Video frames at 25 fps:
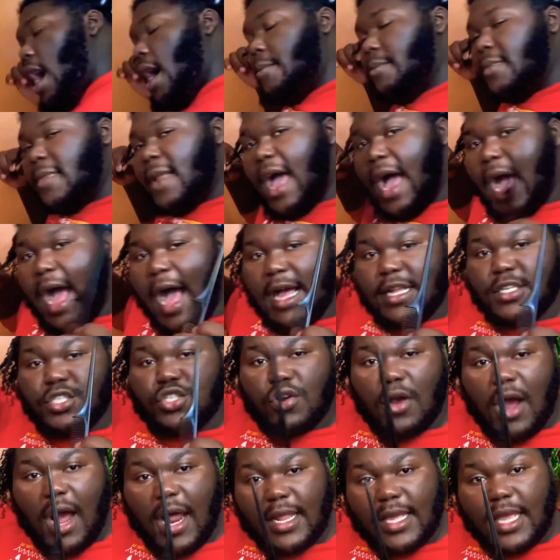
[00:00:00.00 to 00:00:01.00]
Now I
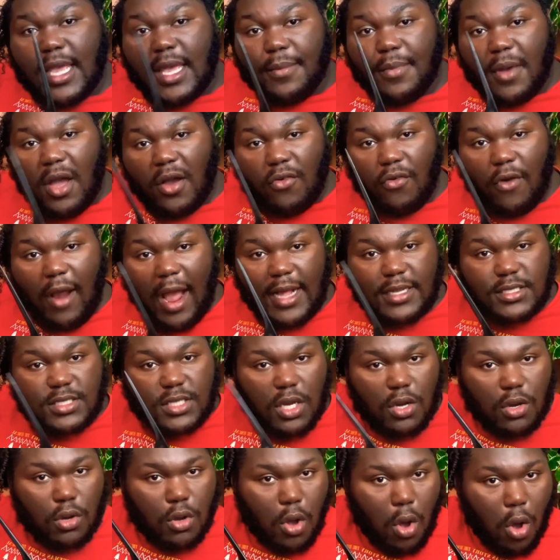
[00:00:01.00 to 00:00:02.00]
try to keep a rat
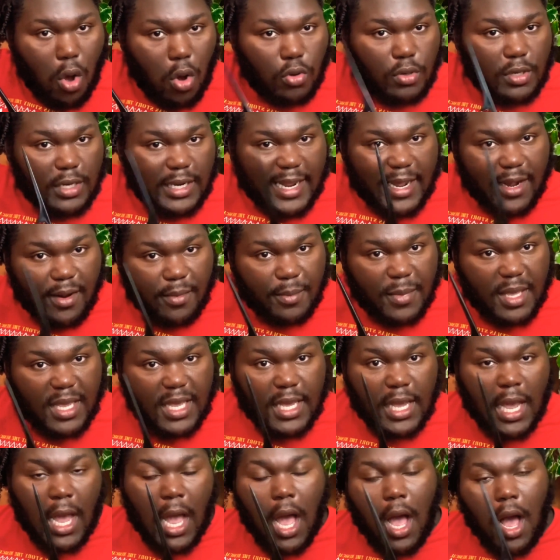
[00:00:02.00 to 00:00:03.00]
tail comb near
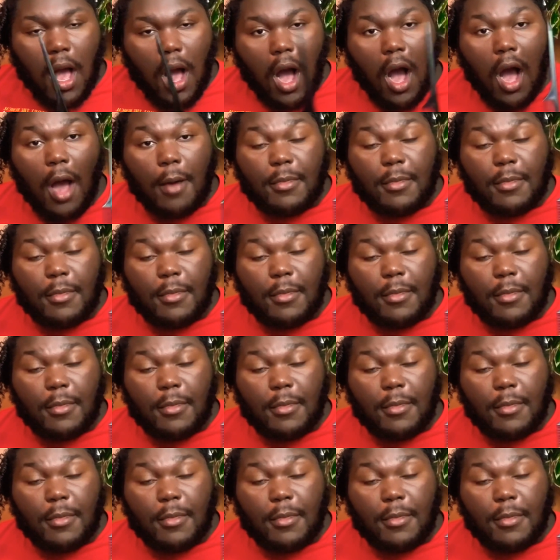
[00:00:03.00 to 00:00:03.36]
me. Now